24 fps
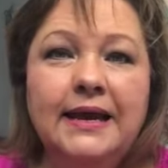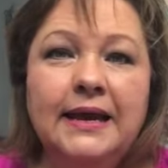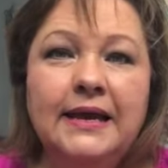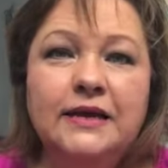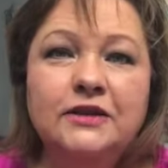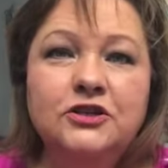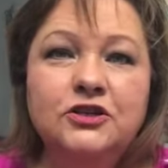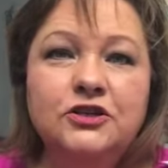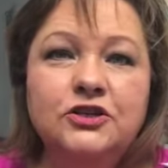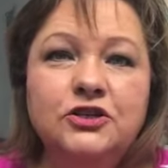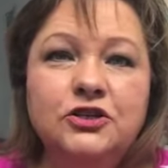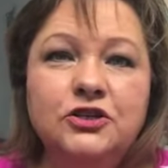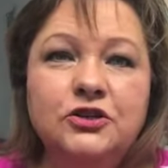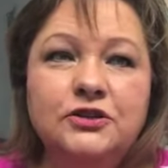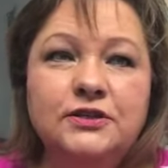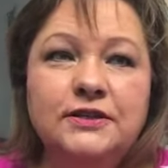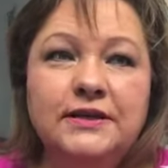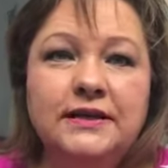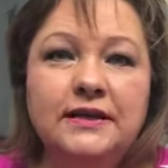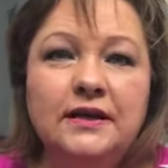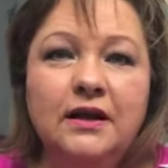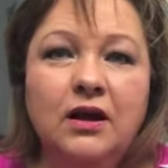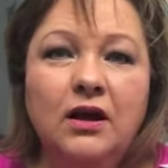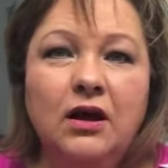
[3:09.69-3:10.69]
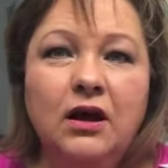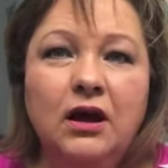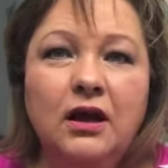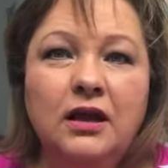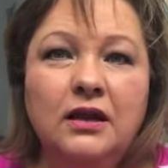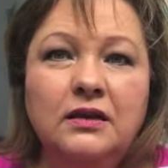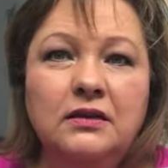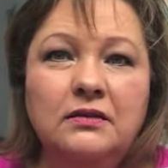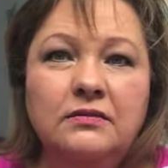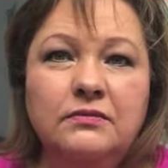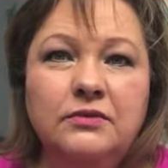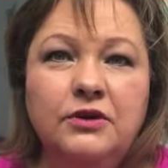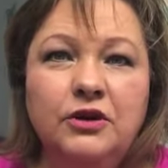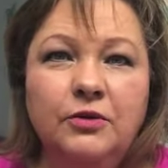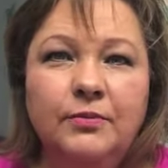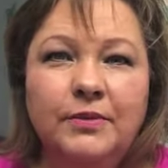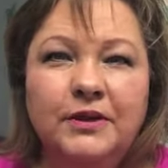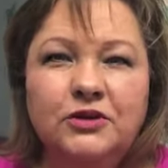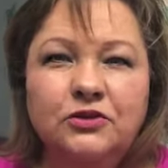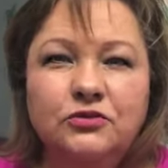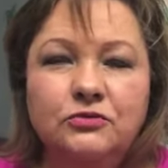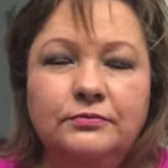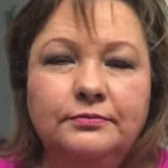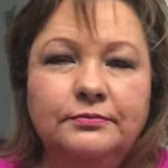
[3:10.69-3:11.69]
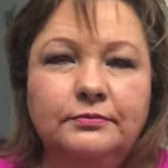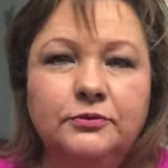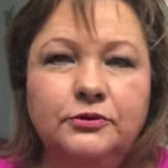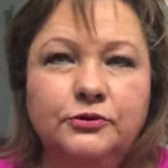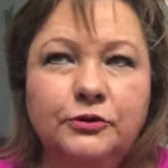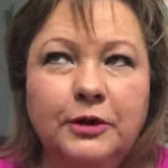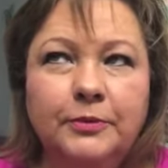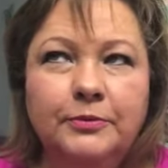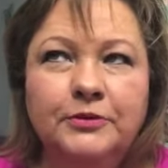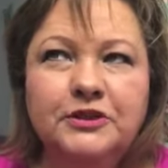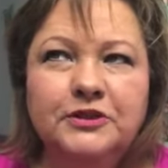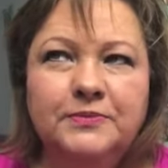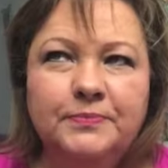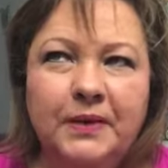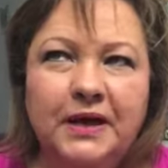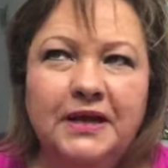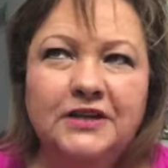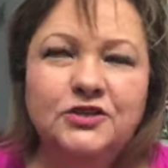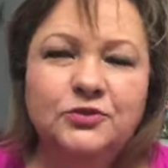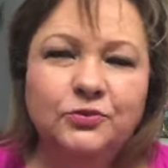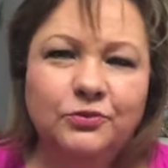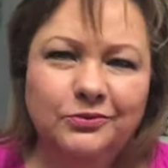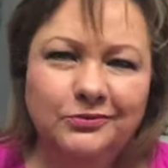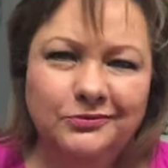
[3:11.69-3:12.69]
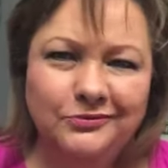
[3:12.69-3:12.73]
I just use it on, you know, my tr trouble spots,